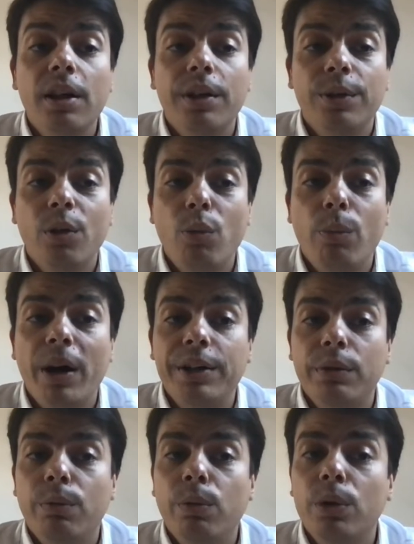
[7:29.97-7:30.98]
Nobody
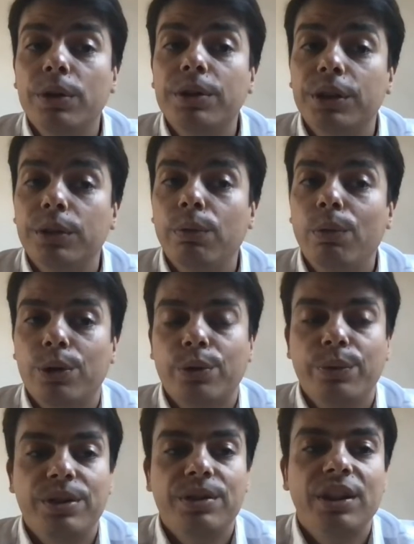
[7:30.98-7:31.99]
wanted to work
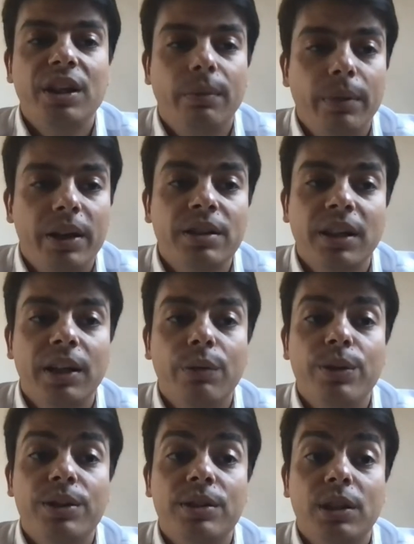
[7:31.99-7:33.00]
with CMS and
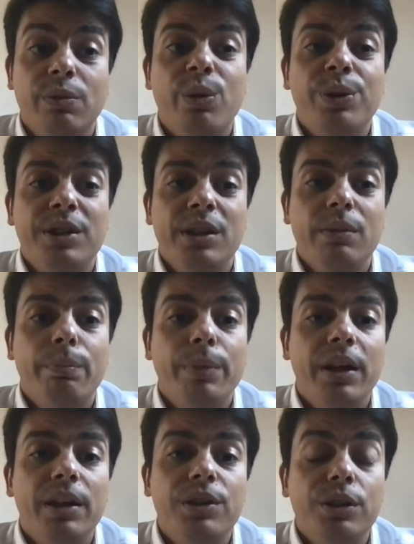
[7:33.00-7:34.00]
with this front-end
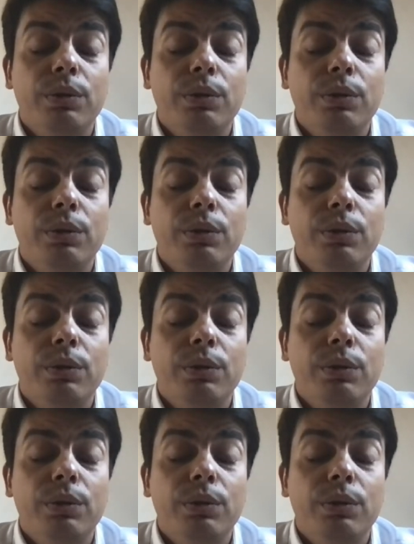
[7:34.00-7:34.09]
page.